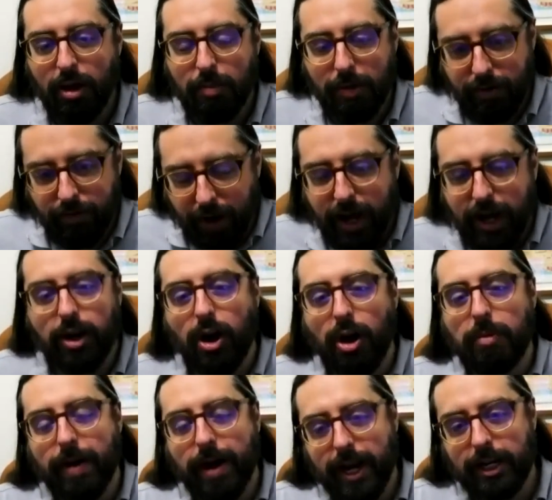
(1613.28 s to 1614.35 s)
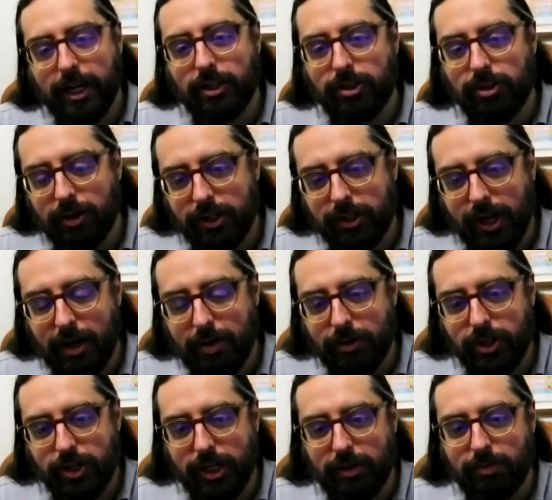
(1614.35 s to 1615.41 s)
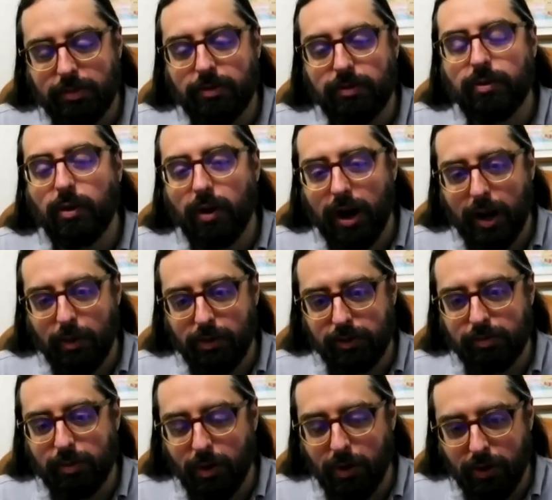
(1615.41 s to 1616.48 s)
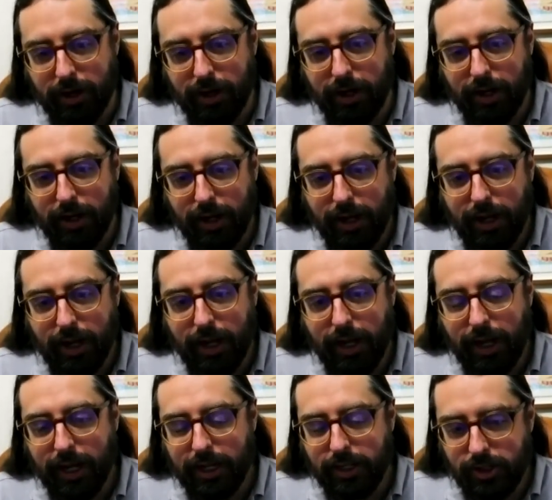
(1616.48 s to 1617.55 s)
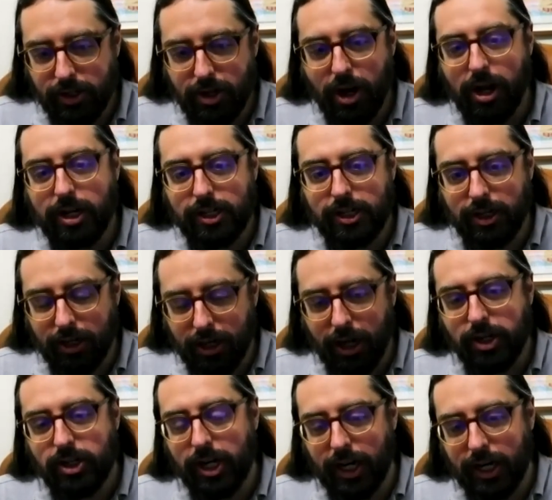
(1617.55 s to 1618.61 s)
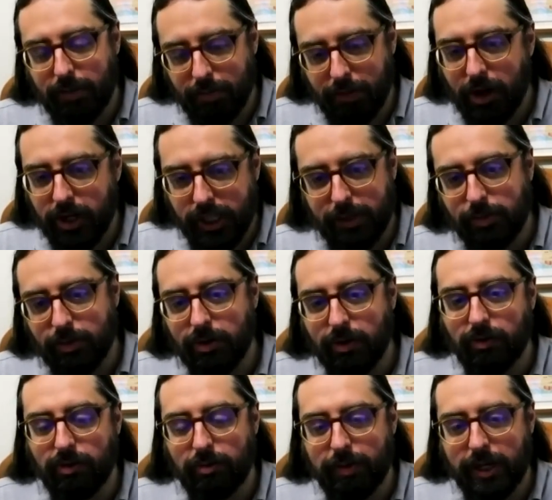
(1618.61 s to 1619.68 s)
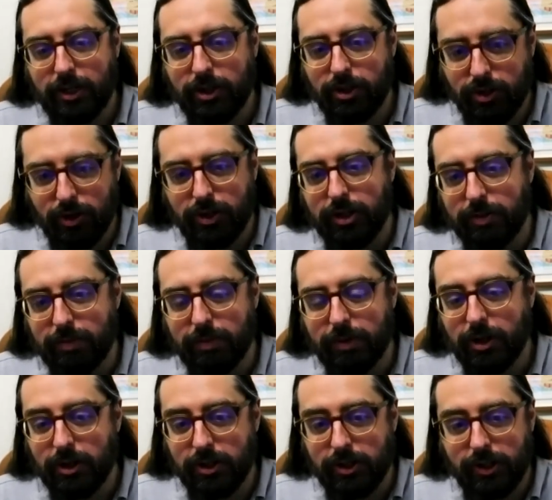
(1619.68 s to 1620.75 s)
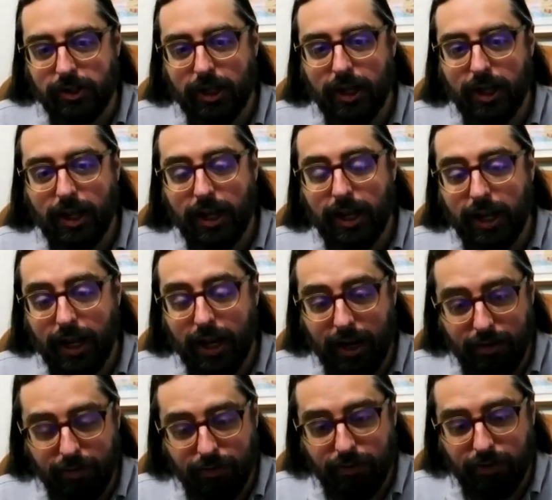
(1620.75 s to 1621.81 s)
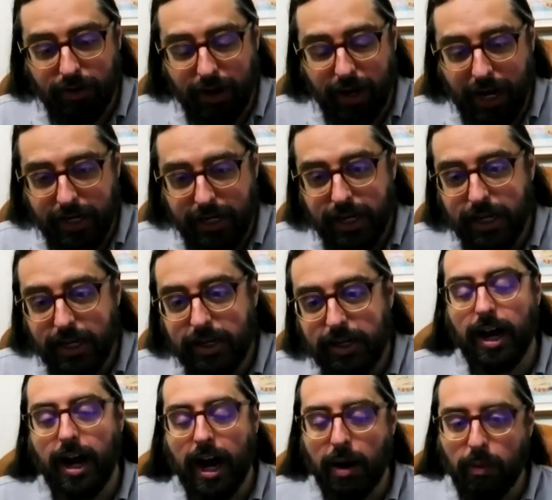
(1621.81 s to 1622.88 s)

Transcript: But if I go back into a time machine before I was born, it's not logically possible for me to shoot him because if I did, I